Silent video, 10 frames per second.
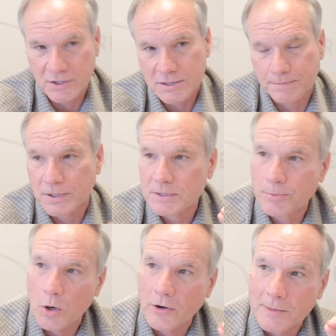This
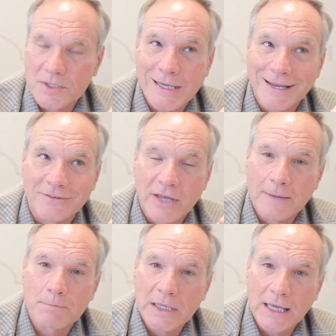program is kind of
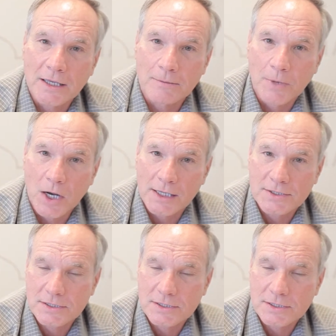MBA in a box